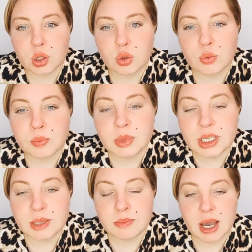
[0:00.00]
To
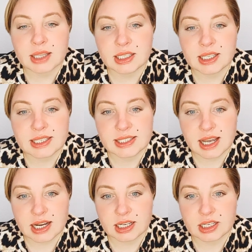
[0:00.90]
me, money
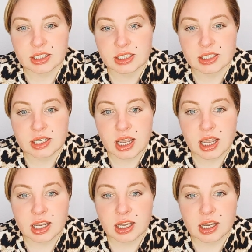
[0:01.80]
desires
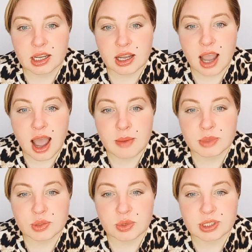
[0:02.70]

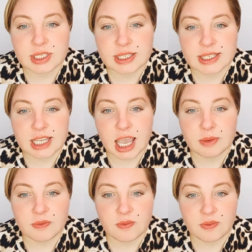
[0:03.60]
comes with the
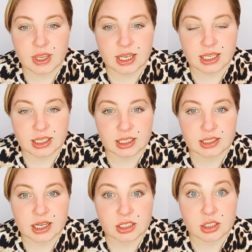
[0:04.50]
same feeling.
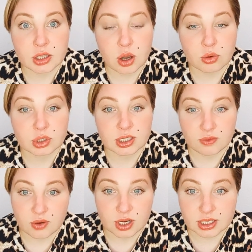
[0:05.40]
There's no
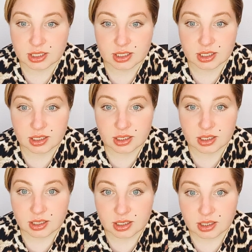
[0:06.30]
difference.
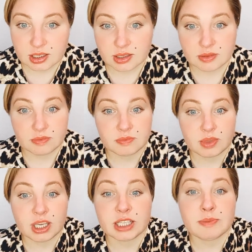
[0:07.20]

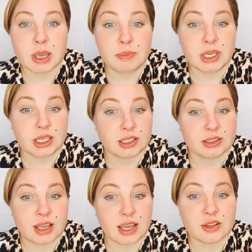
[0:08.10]
It may be.
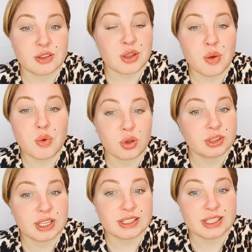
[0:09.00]
I don't know
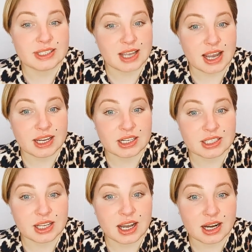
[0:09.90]
what the
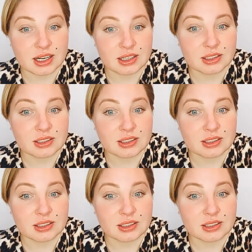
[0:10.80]
desires are,